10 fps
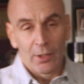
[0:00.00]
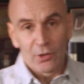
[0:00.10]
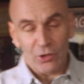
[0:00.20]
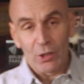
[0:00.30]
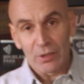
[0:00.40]

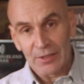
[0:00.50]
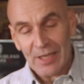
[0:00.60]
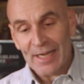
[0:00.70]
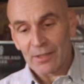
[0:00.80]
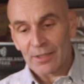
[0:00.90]
Scotland,
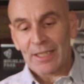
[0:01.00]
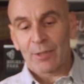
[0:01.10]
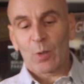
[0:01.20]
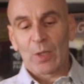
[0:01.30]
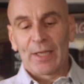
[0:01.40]
Ireland,
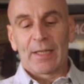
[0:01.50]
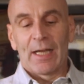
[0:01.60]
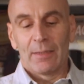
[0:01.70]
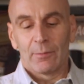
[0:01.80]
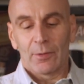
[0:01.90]
anywhere like
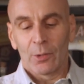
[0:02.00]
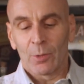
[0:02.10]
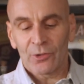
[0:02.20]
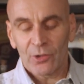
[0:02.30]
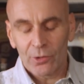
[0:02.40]
that, you
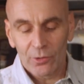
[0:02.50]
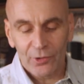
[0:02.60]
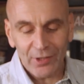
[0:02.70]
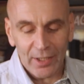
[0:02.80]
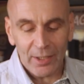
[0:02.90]
want to
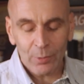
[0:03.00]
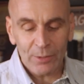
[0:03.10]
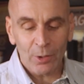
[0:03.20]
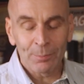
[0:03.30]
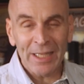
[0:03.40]
use,
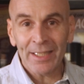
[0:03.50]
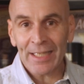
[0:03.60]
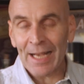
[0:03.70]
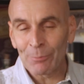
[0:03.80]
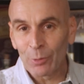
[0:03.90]
when we're
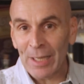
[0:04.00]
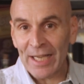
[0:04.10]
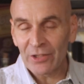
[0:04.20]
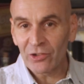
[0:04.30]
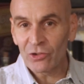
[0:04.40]
baking apple
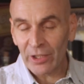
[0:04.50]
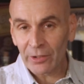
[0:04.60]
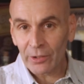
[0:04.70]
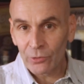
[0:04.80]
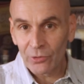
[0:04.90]
pies, you
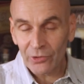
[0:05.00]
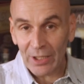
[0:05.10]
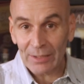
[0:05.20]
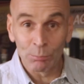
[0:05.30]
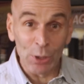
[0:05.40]
generally use
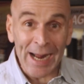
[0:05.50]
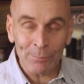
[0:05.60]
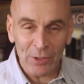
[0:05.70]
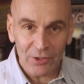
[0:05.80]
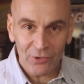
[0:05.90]
like
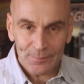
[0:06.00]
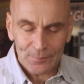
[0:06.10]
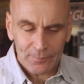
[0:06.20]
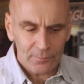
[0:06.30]
Bramleys.